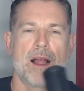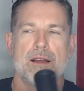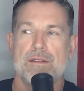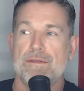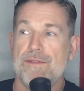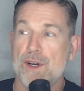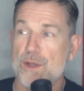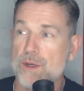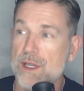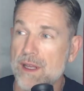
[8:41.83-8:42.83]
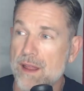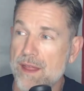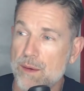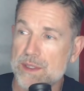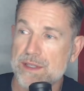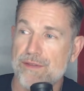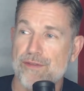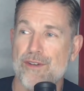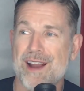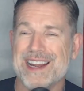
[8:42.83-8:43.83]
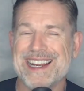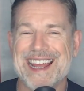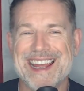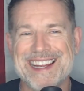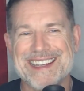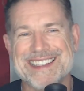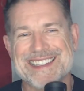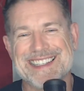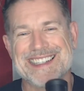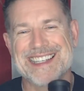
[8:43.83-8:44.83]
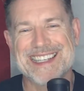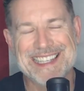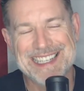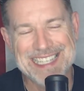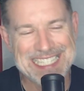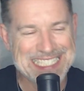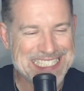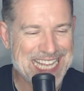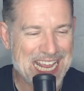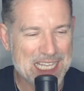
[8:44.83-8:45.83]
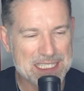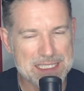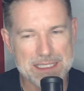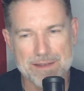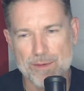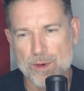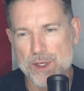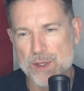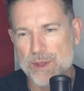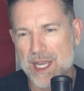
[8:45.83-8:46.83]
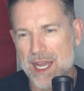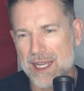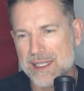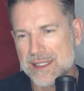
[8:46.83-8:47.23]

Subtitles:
Vogue, that was a Friday night dance for you guys.